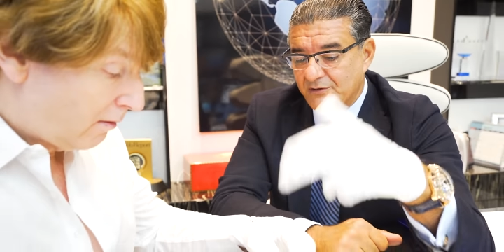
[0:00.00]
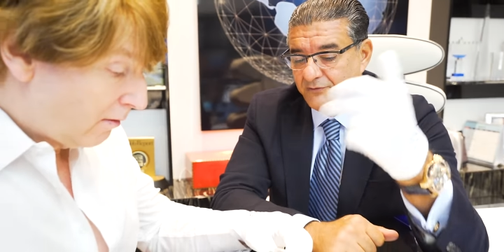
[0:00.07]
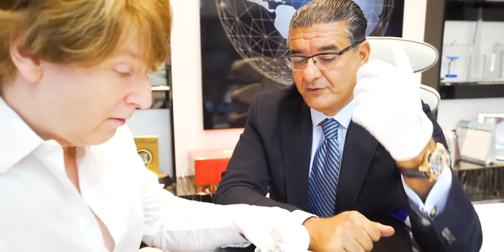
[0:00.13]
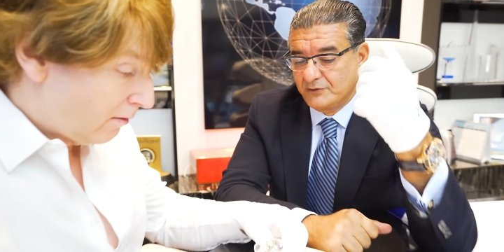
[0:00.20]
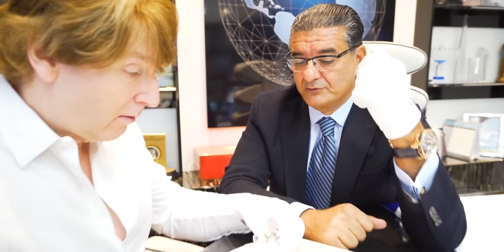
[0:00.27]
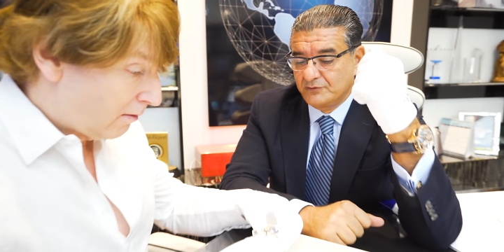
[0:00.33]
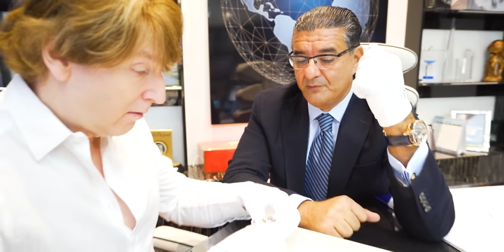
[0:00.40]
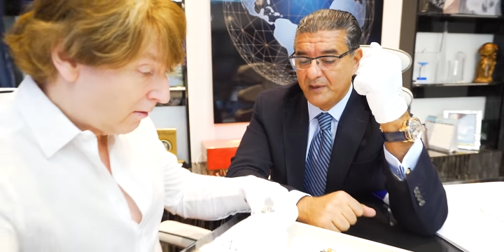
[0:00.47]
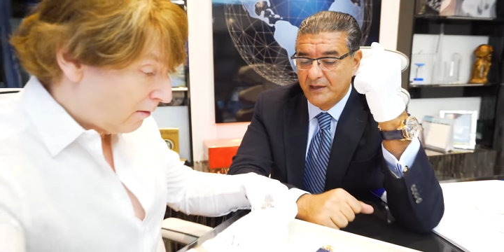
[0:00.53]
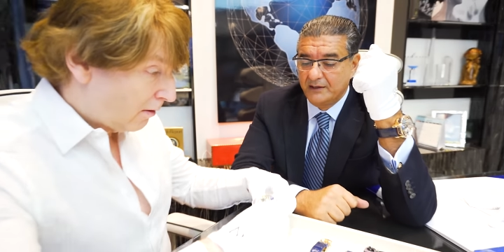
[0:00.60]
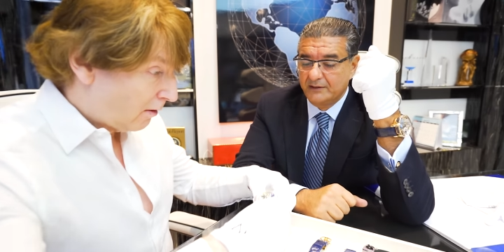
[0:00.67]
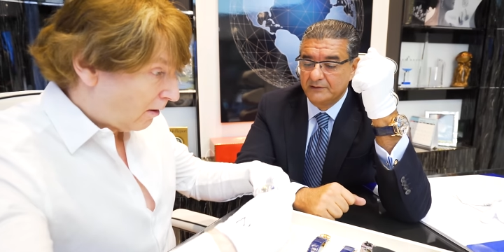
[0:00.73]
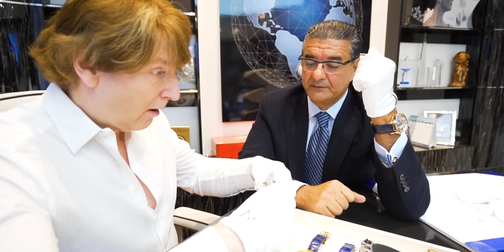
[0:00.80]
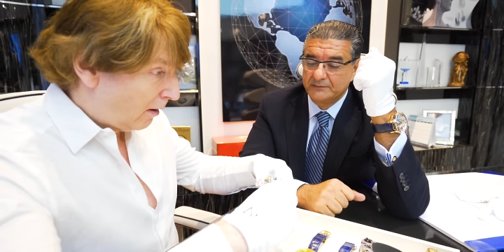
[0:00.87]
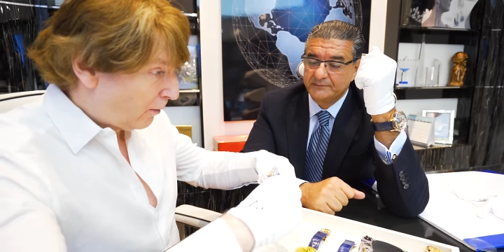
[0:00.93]
Speaker 1: difficult to
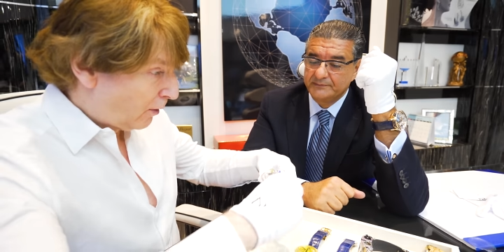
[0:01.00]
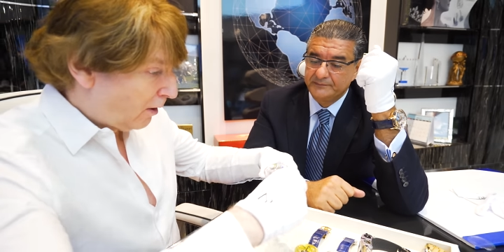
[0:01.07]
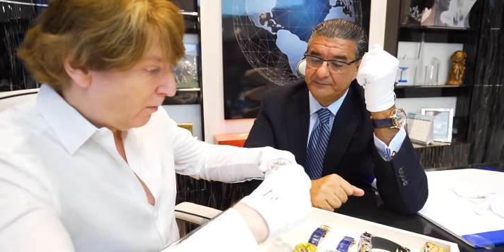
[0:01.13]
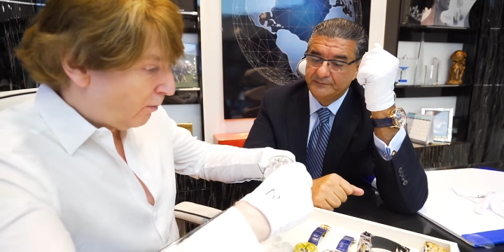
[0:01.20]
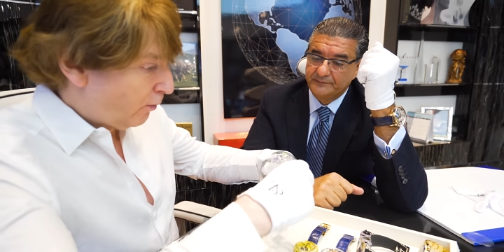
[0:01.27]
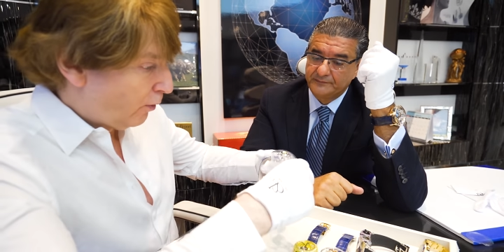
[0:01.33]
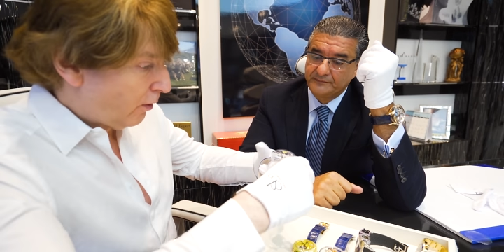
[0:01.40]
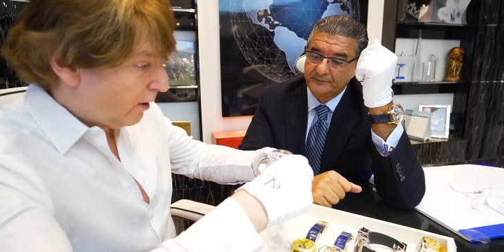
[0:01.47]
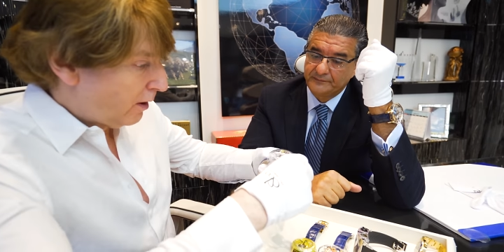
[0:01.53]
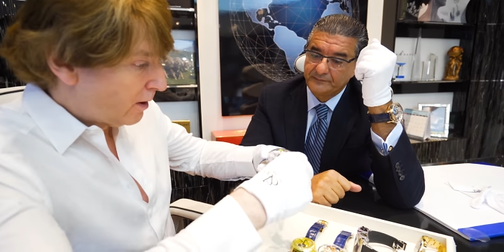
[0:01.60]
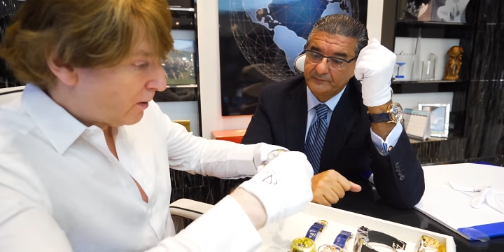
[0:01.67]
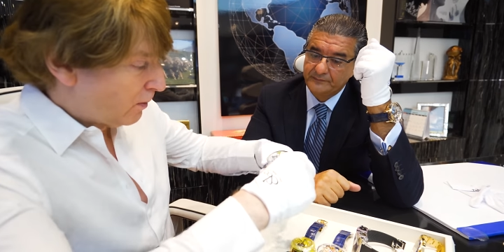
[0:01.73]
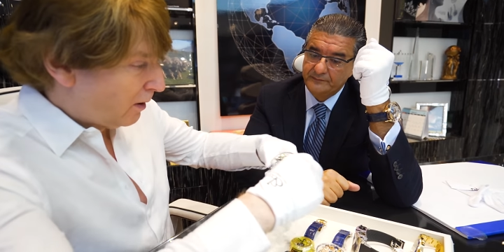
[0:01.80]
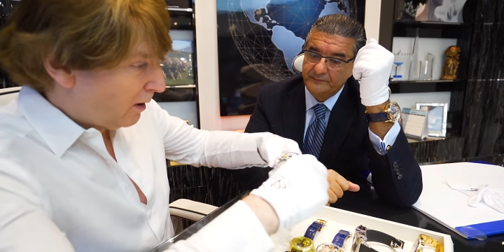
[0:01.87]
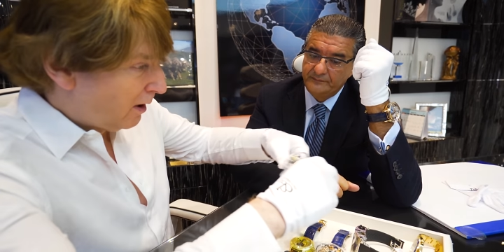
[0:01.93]
make.
Speaker 2: I'm going to put
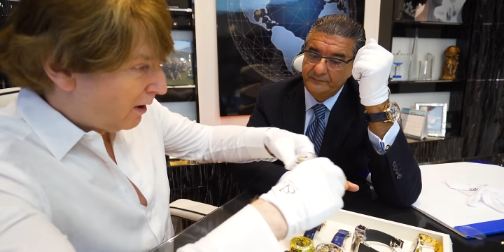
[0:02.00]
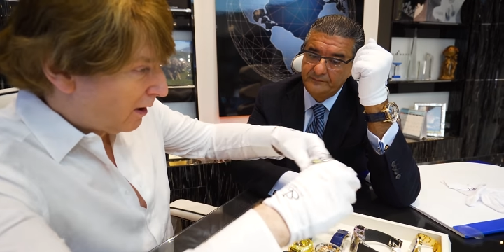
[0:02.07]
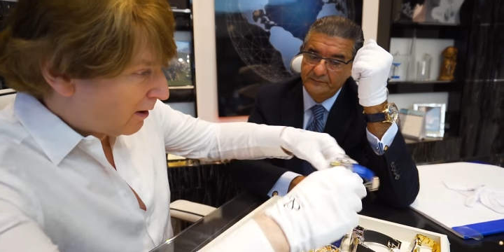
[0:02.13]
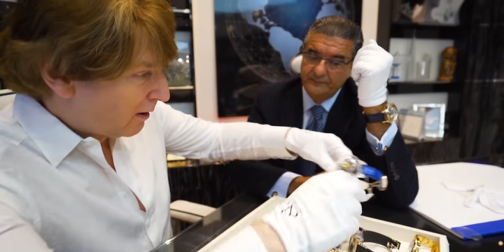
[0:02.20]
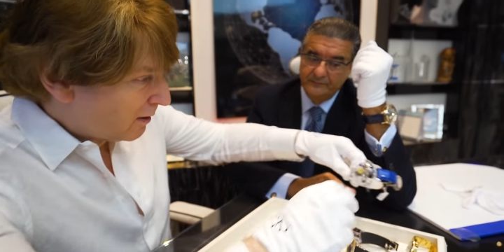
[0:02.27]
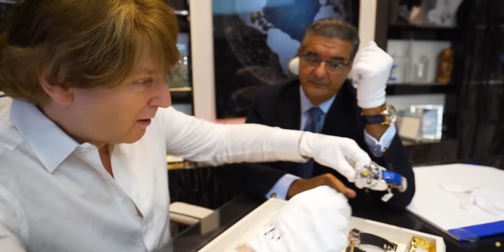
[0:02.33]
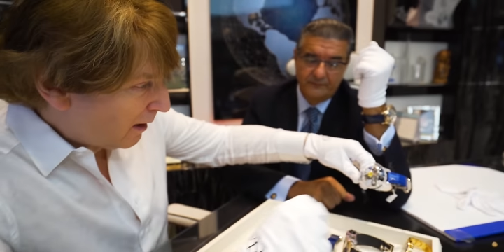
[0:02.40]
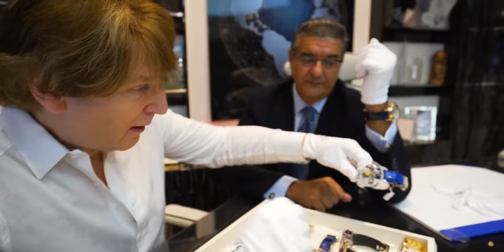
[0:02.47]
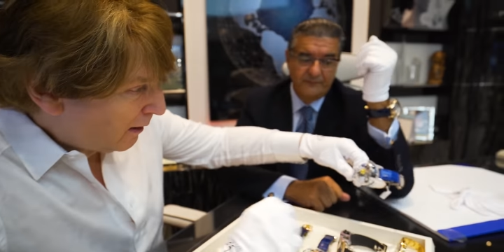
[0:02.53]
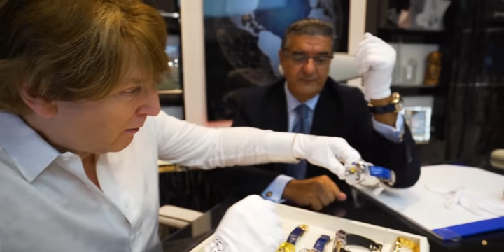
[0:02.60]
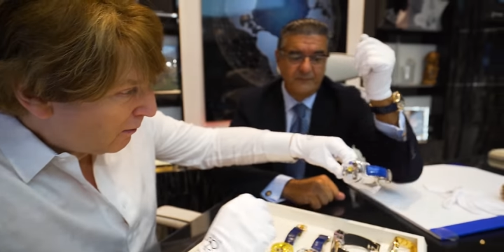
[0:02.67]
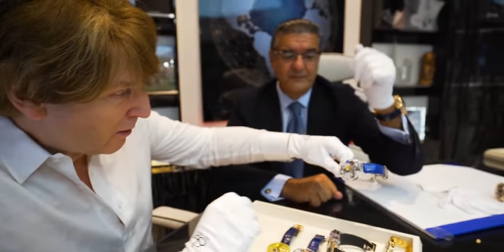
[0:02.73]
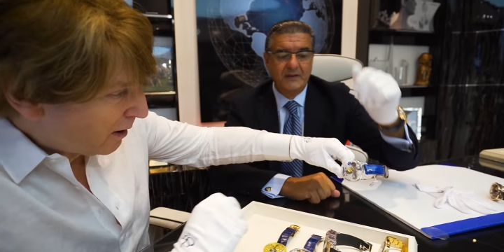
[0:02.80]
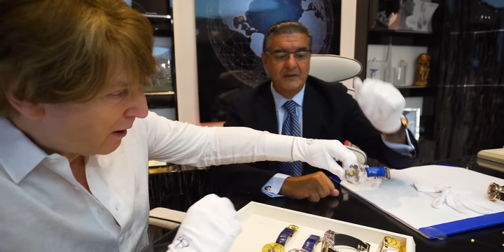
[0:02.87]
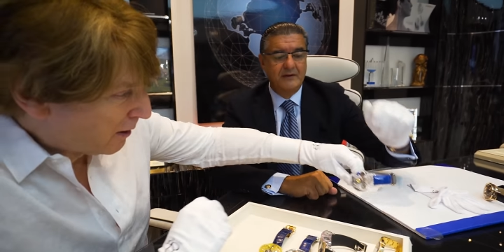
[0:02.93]
this one here because I
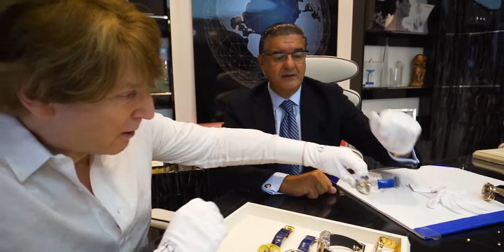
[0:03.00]
know you say